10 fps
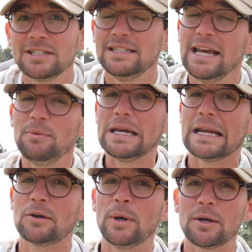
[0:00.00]
Today we got
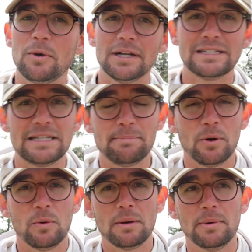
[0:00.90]
a quick one, a
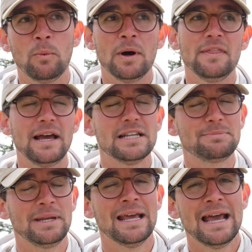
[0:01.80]
simple one, but one that has
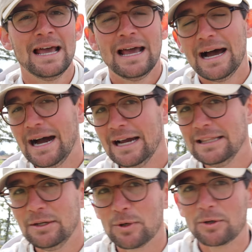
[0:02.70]
been
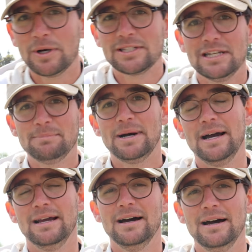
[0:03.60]
highly requested
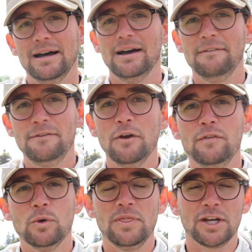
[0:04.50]
by a few
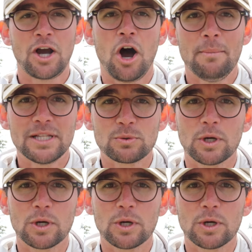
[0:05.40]
of you in the comments.